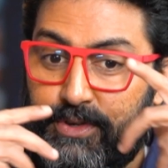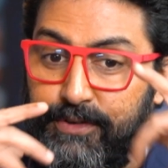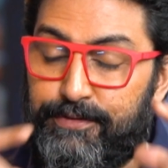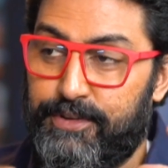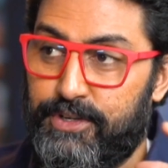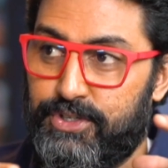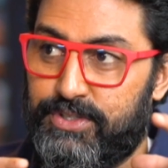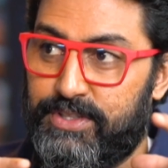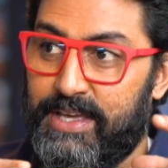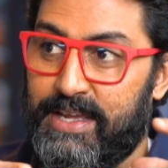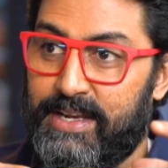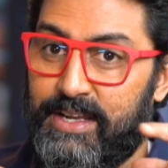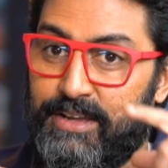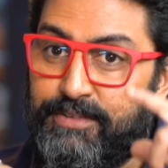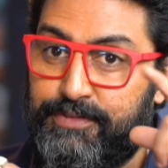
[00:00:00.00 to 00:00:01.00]
So I finished
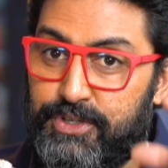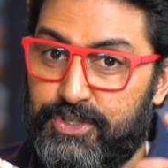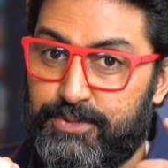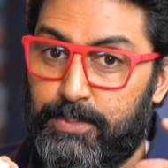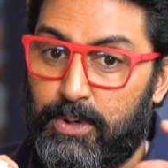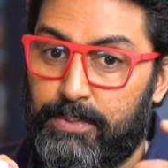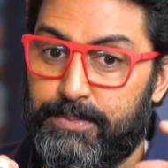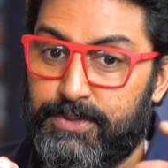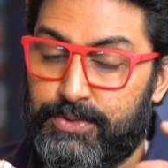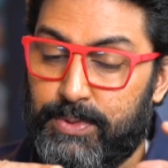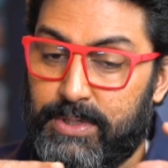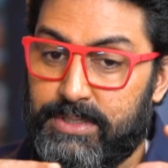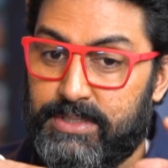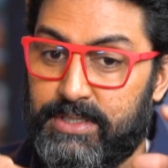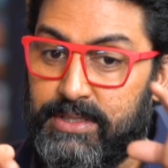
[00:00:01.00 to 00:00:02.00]
that. I finished Bob
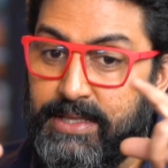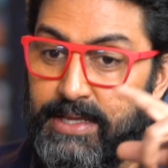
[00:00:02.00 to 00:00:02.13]
Biswas,